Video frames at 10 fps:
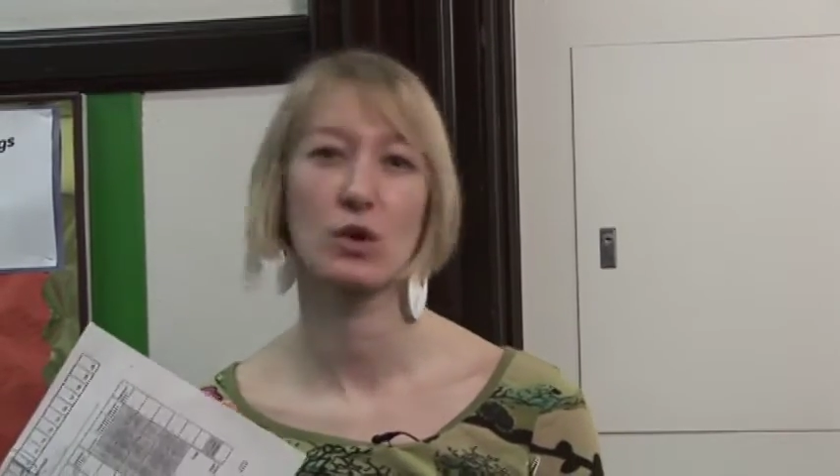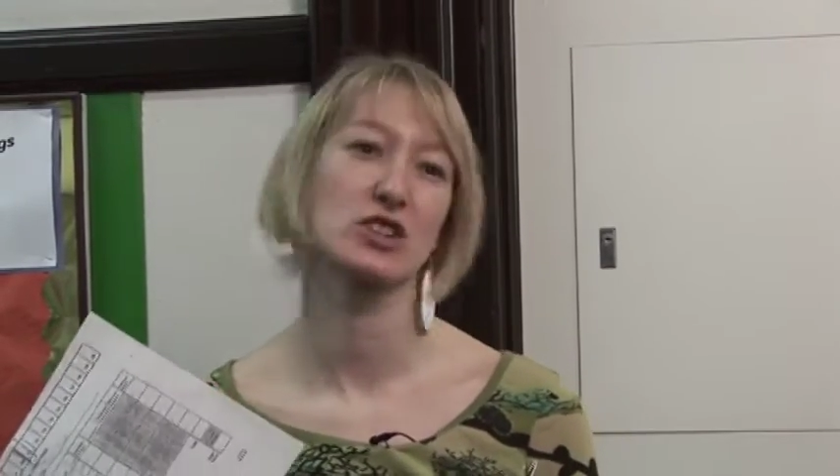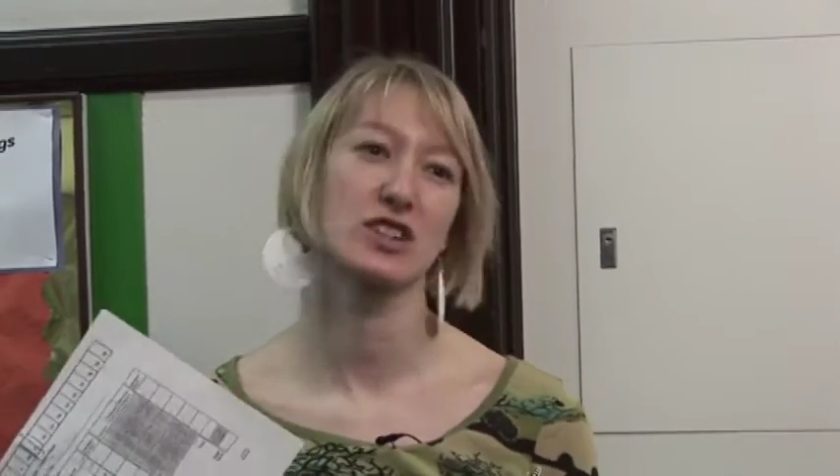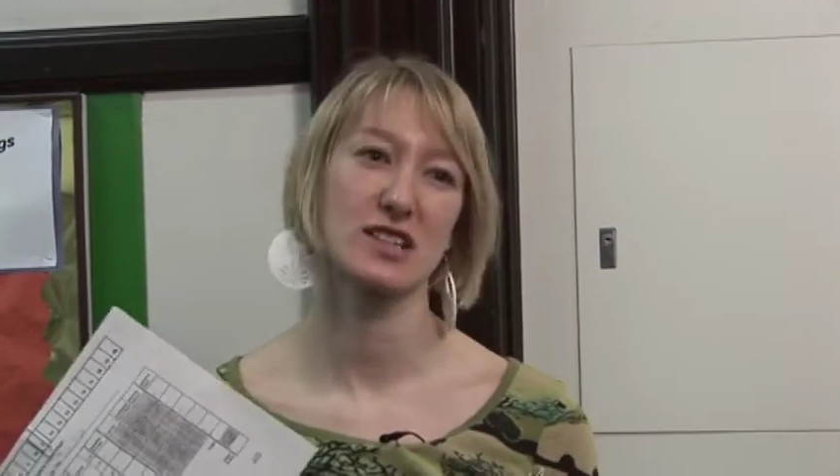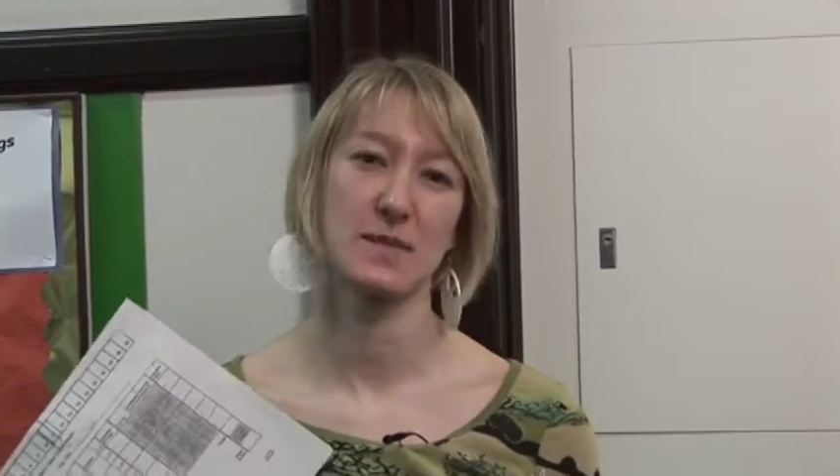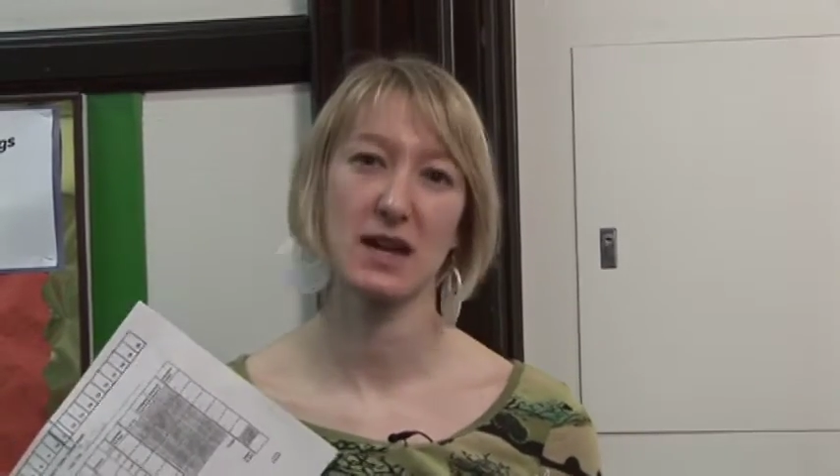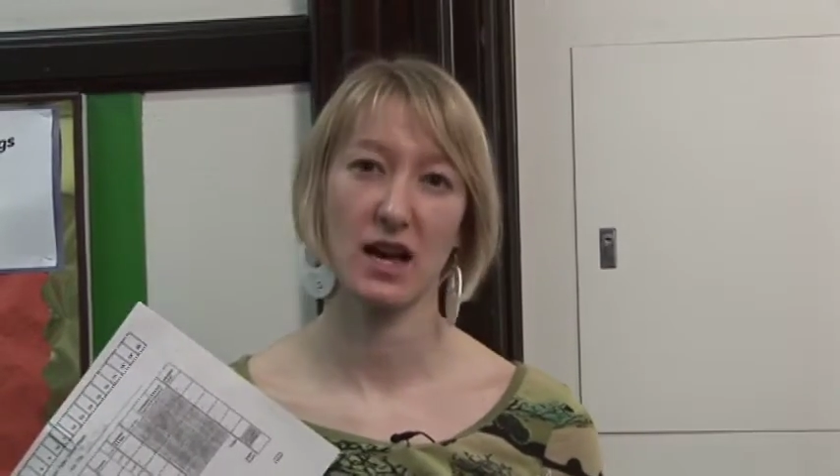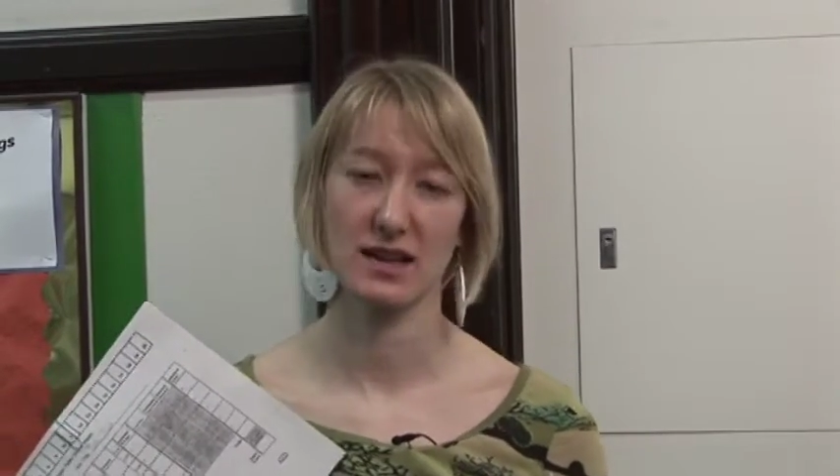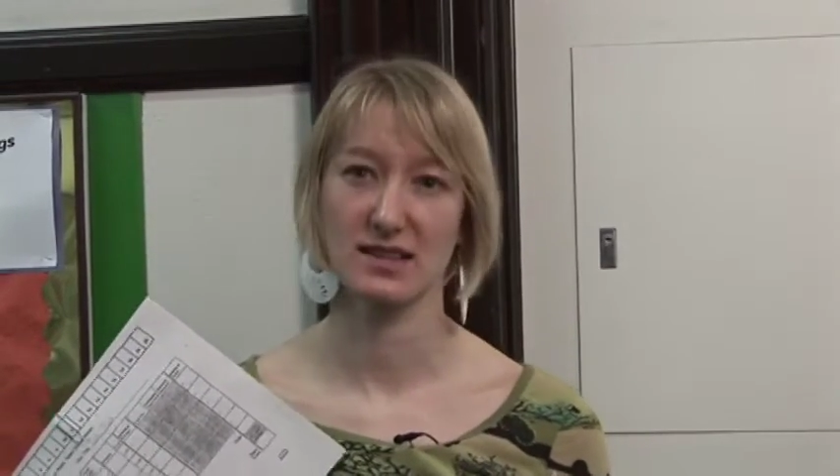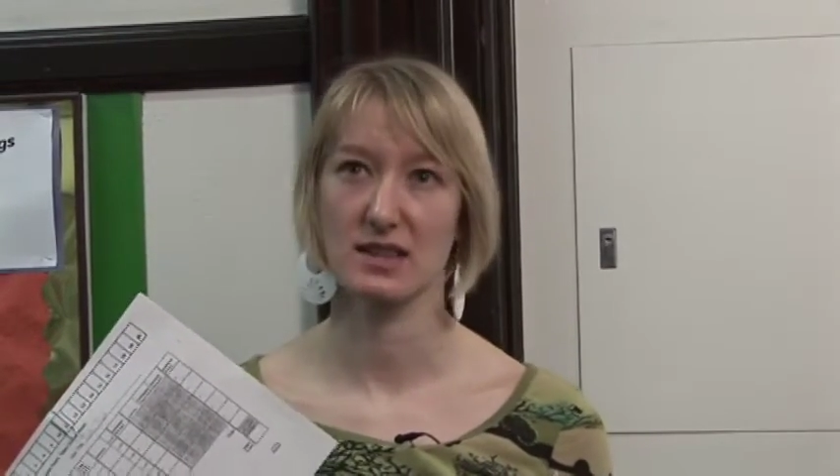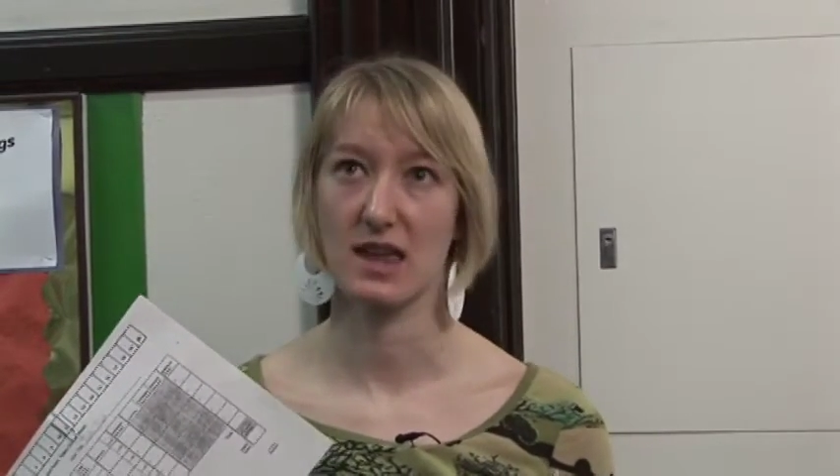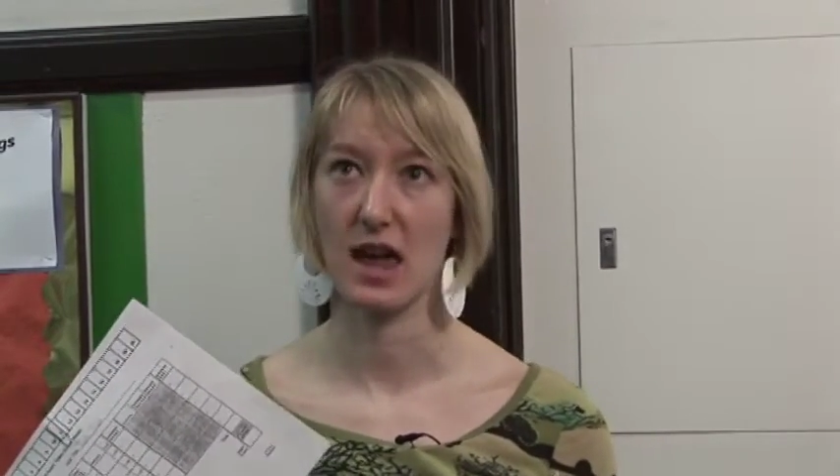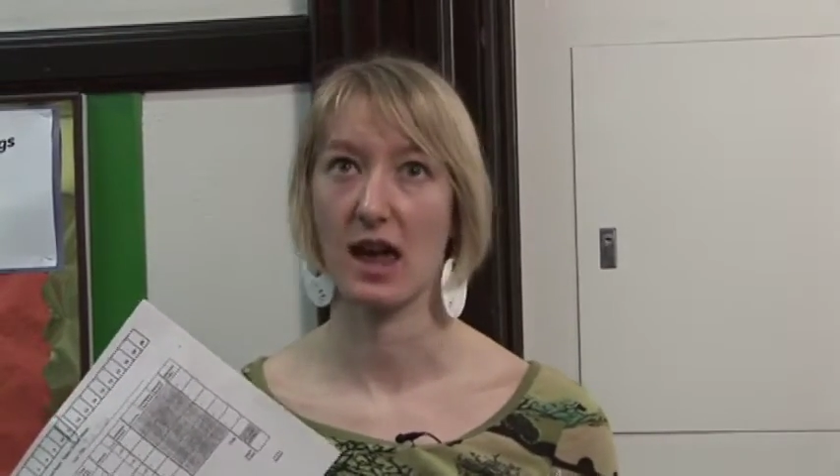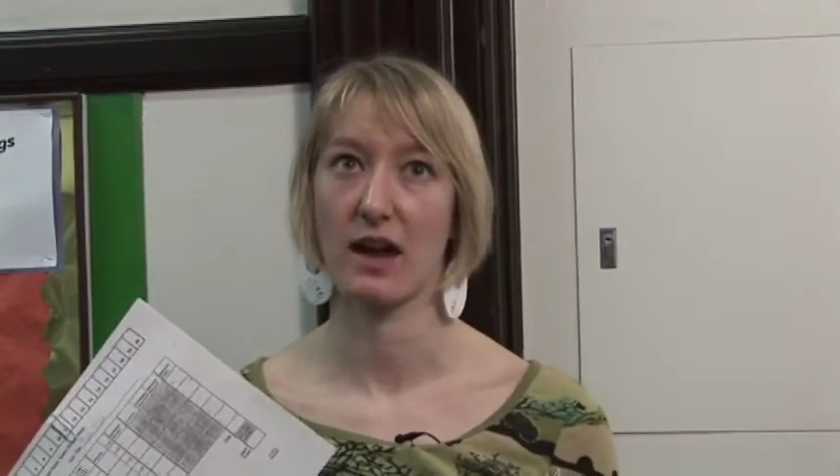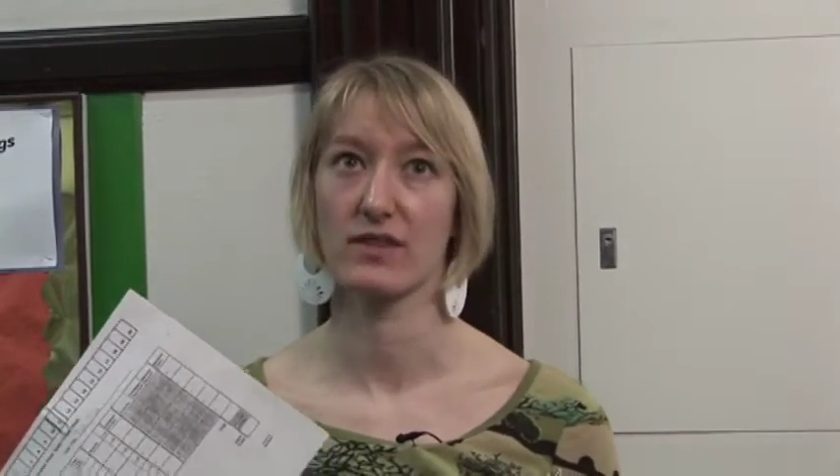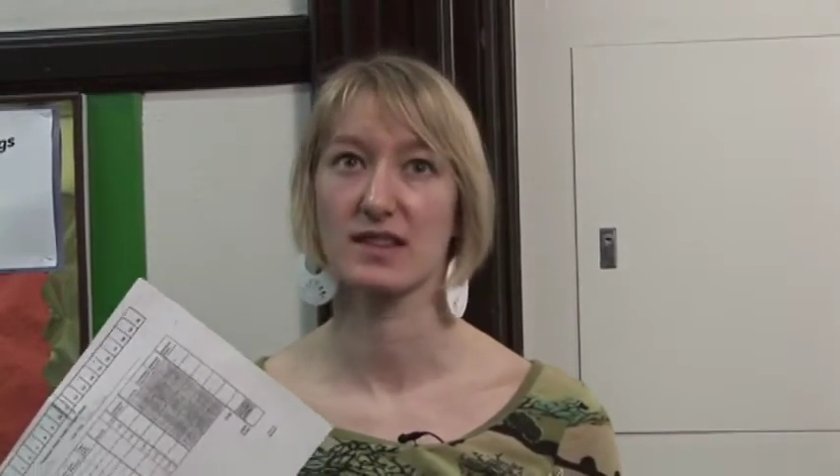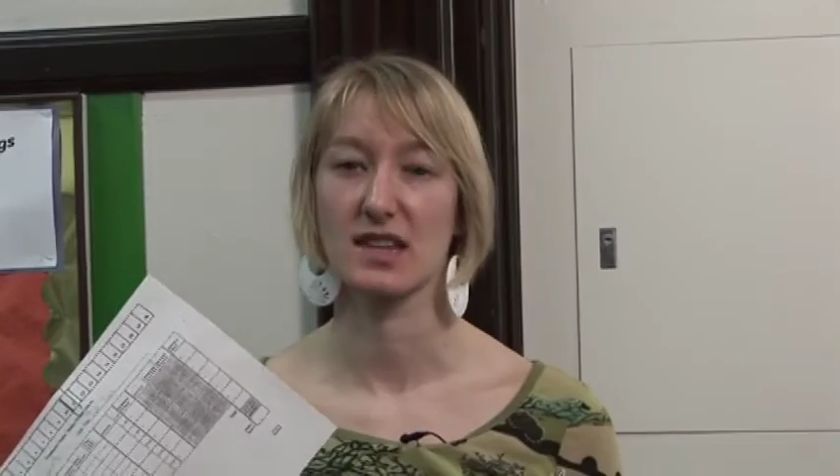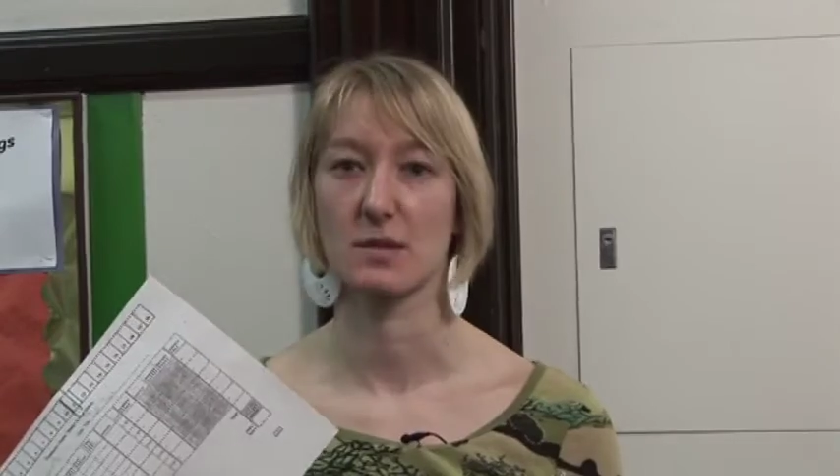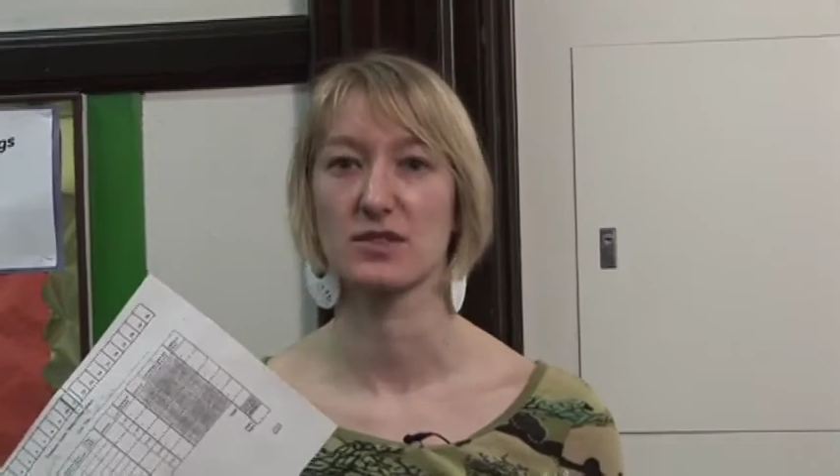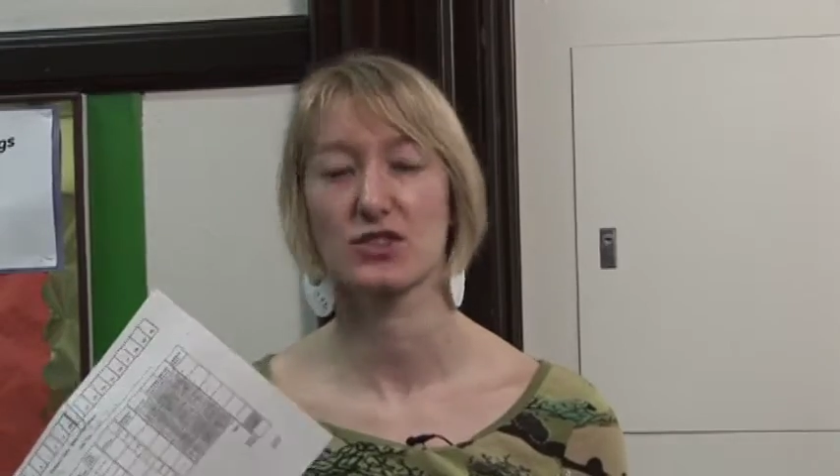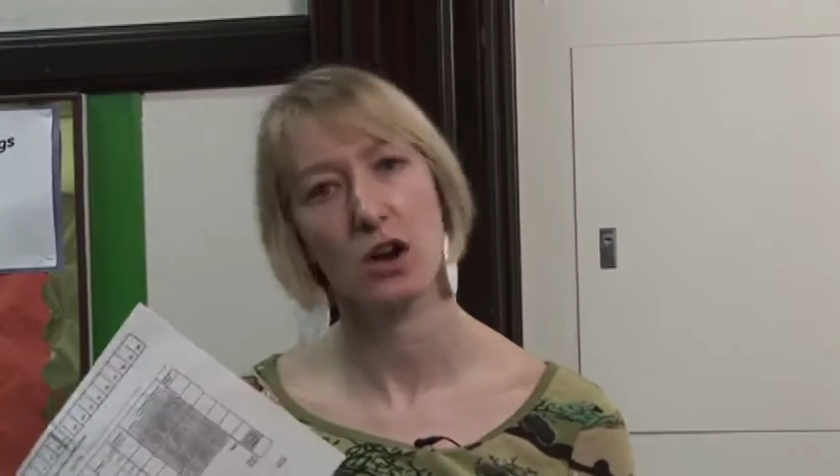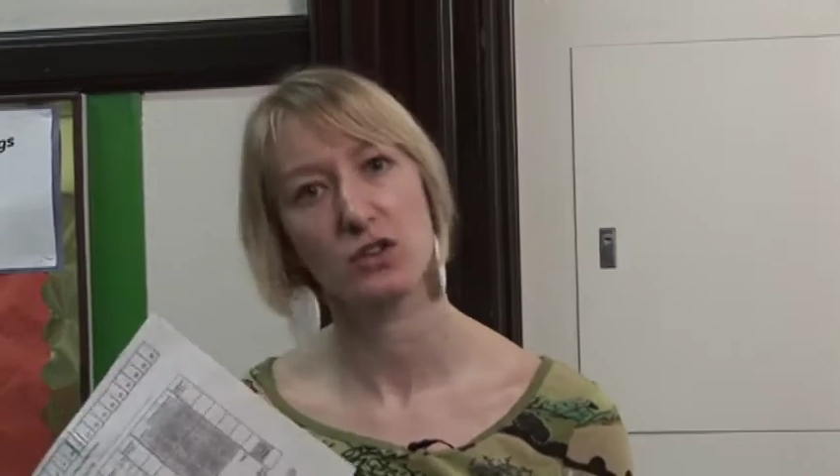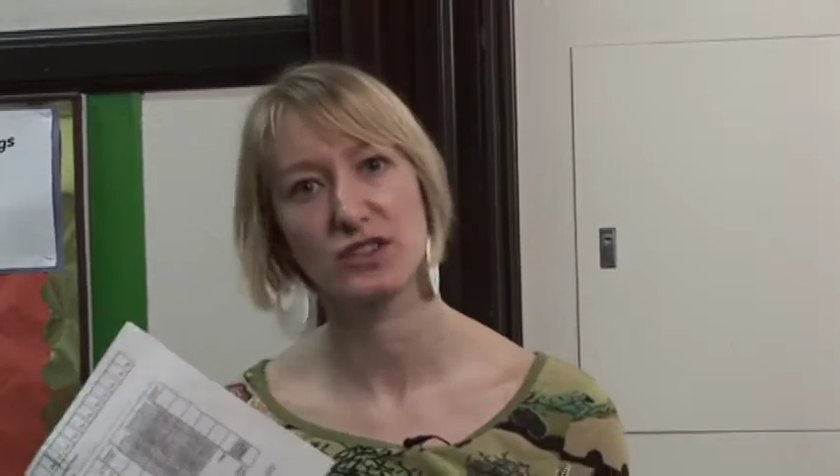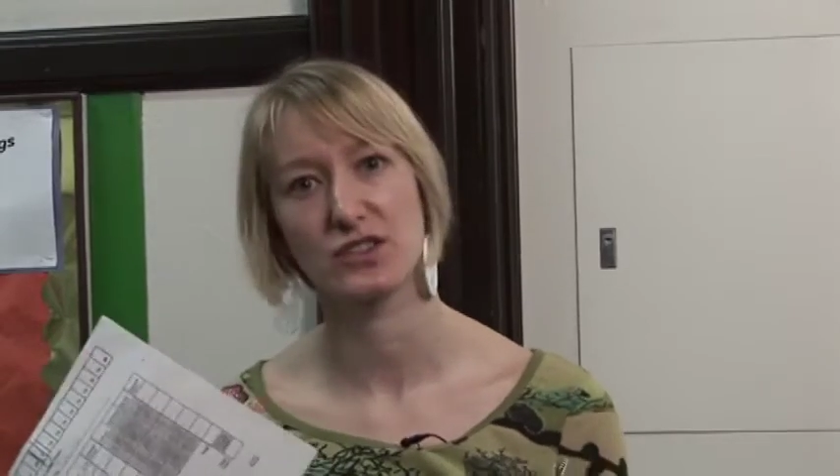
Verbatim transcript: or just because they have the same struggles,